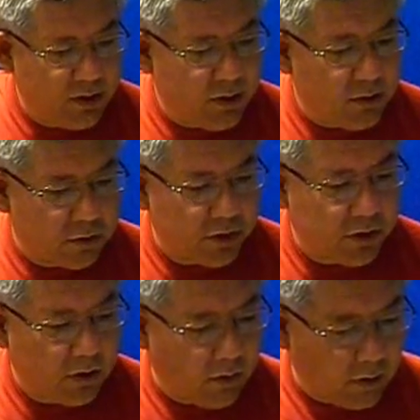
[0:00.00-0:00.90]
is an
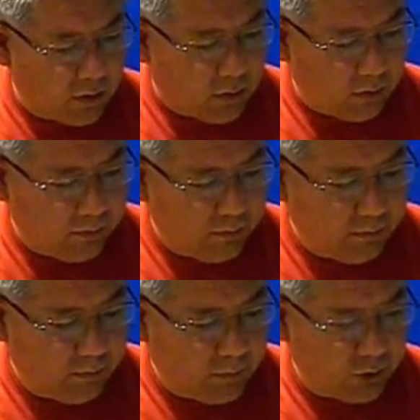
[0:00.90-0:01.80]
interesting article,
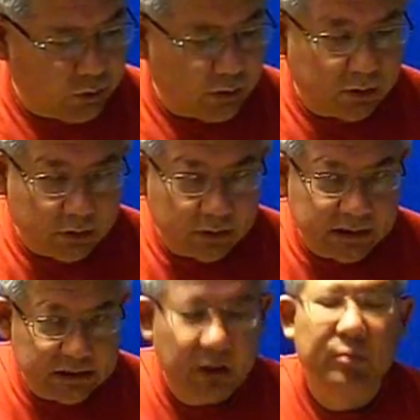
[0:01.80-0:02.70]
a short little
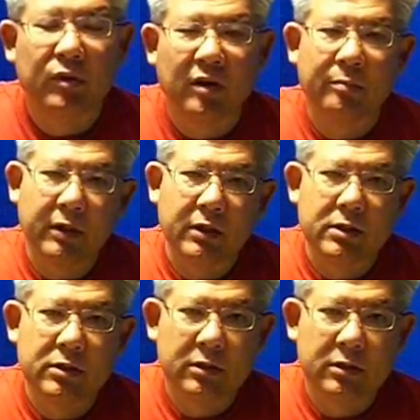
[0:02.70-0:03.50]
contemporary piece,